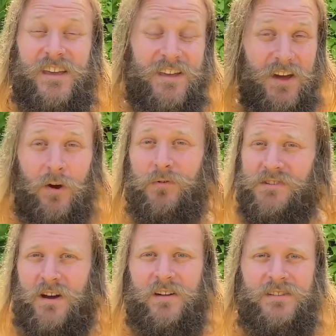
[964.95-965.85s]

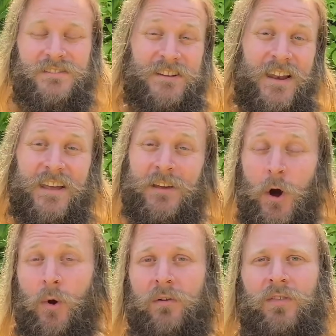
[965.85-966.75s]
Encourage others to let
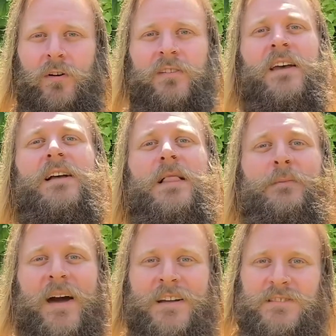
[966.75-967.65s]
go of those
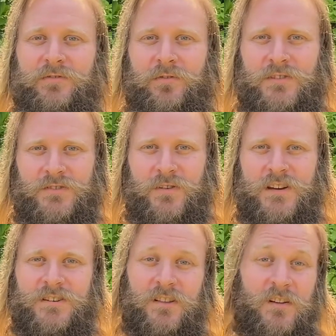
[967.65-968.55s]
patterns of
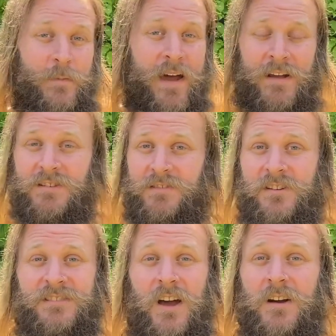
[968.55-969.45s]
frustration, those patterns of
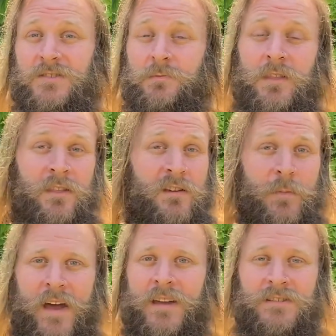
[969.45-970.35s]
entitlement, those
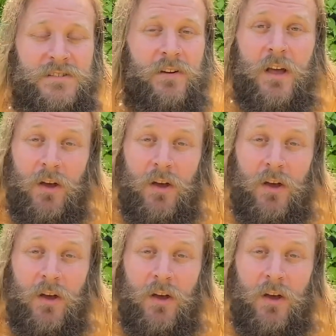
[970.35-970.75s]
patterns of,